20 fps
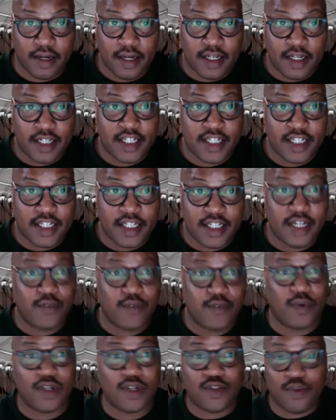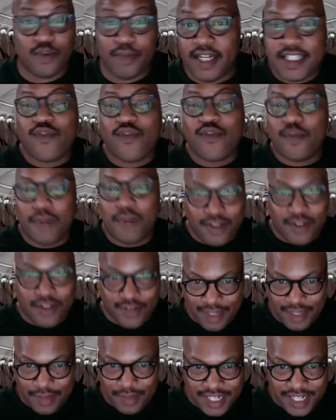She wants remains taken
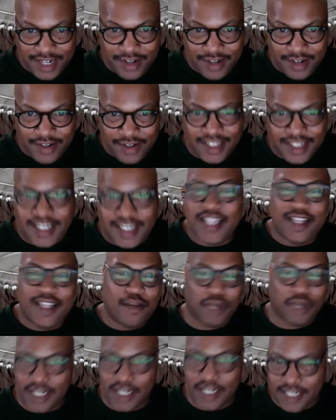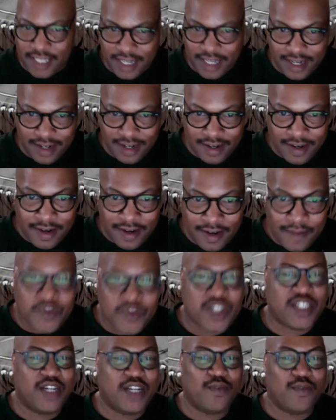from other cemeteries and then placed there.